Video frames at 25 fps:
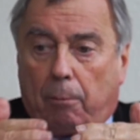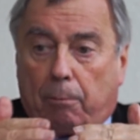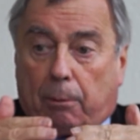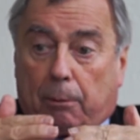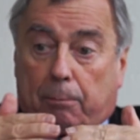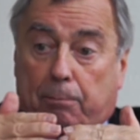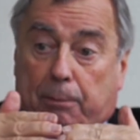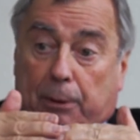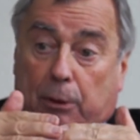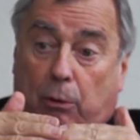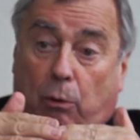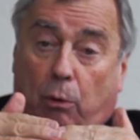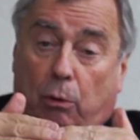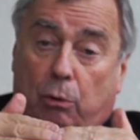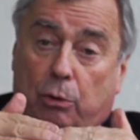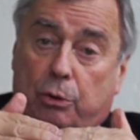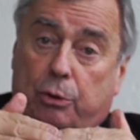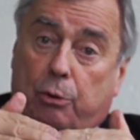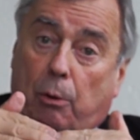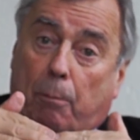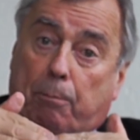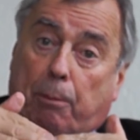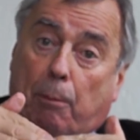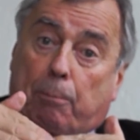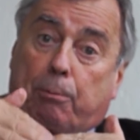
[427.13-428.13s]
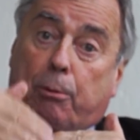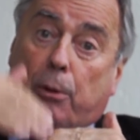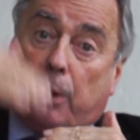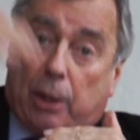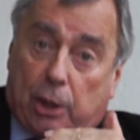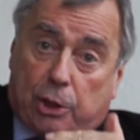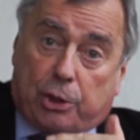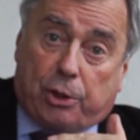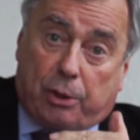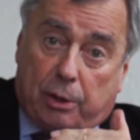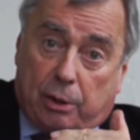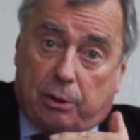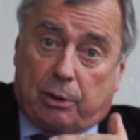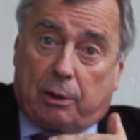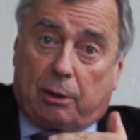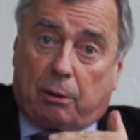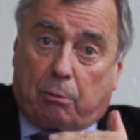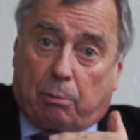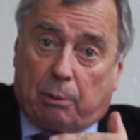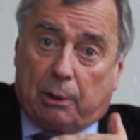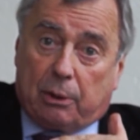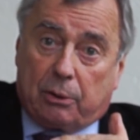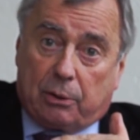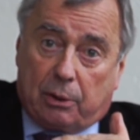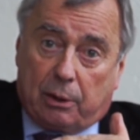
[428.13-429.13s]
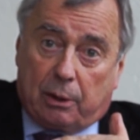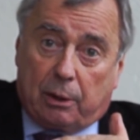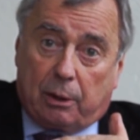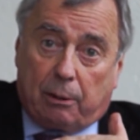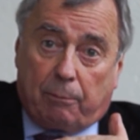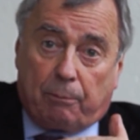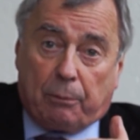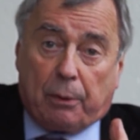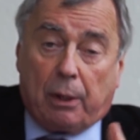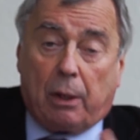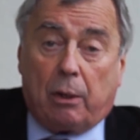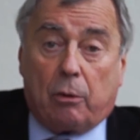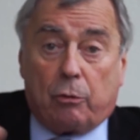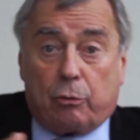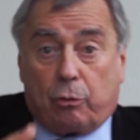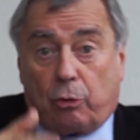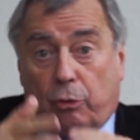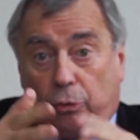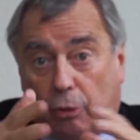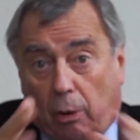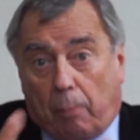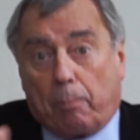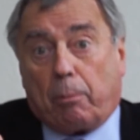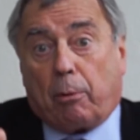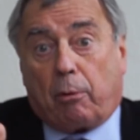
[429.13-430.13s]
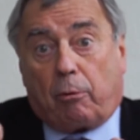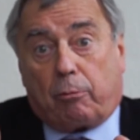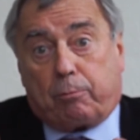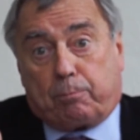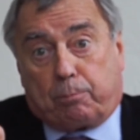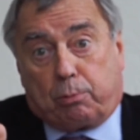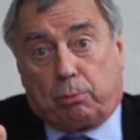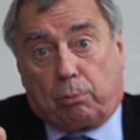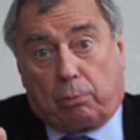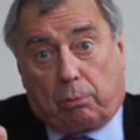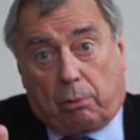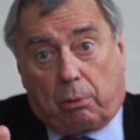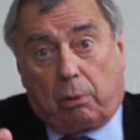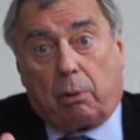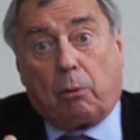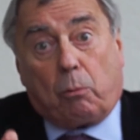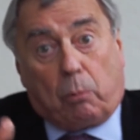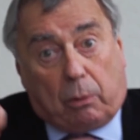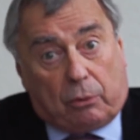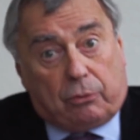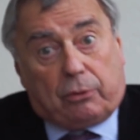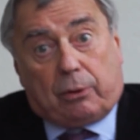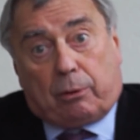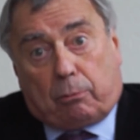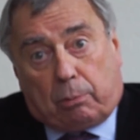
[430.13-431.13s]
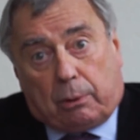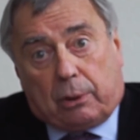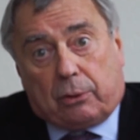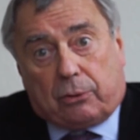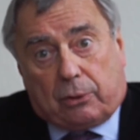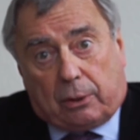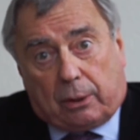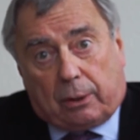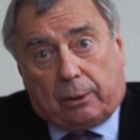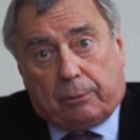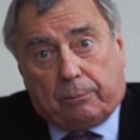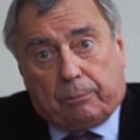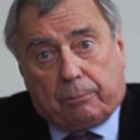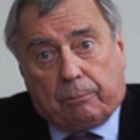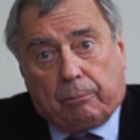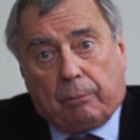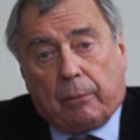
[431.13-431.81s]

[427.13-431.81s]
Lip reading: But because the population is increasing, the number of poor was increasing.